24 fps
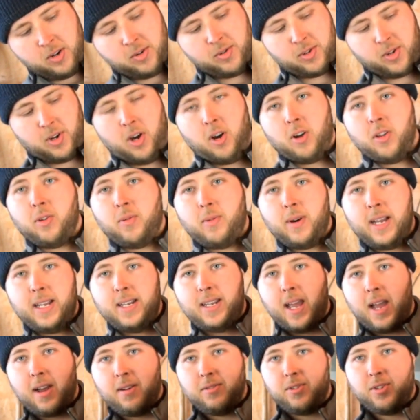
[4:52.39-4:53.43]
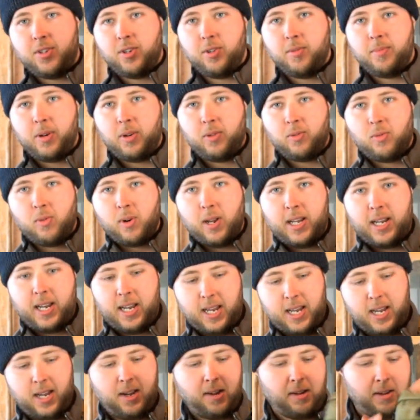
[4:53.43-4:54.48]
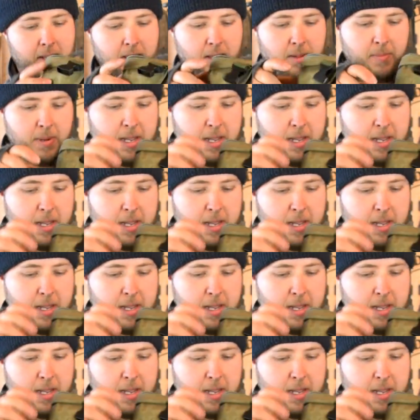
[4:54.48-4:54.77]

goes all the way down to about right here on the